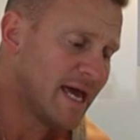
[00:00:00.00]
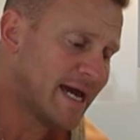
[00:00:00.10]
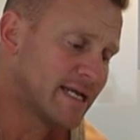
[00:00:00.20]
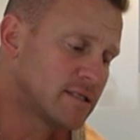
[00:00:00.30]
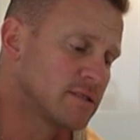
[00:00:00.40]

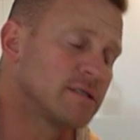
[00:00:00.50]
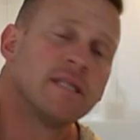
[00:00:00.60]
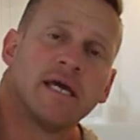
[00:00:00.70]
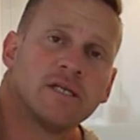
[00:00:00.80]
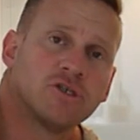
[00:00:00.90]
and
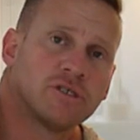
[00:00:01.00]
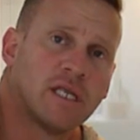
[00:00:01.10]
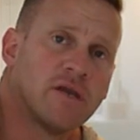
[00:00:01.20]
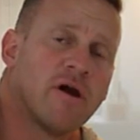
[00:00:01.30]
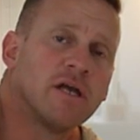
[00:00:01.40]
they're just
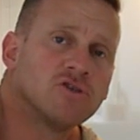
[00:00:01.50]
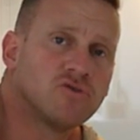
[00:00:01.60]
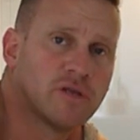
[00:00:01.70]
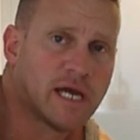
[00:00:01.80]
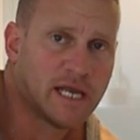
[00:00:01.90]
under
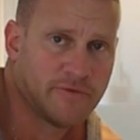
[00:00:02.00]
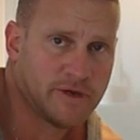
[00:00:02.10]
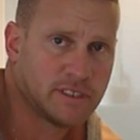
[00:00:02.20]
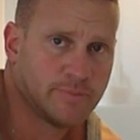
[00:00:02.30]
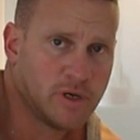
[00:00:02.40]
100
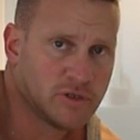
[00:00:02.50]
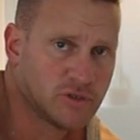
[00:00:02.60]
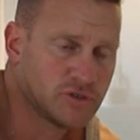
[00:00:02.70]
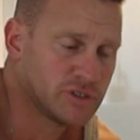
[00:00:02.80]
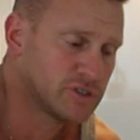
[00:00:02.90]
calories per
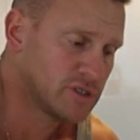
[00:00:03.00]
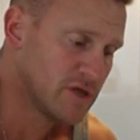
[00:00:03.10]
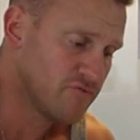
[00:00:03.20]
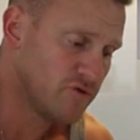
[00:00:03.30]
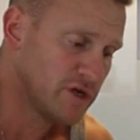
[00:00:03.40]
sausage, so
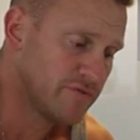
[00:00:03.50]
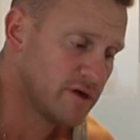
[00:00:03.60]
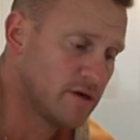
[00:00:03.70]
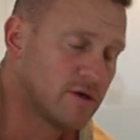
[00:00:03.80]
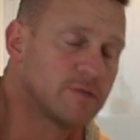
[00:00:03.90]
they're really,
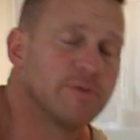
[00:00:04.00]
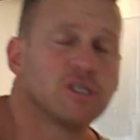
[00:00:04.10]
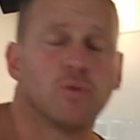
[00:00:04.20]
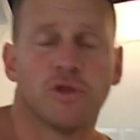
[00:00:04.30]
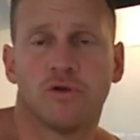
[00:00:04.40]
really nice,
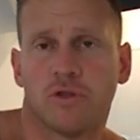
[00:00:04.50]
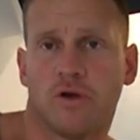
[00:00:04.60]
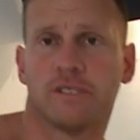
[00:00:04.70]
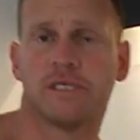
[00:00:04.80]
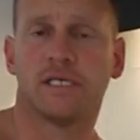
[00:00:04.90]
especially when you're dieting.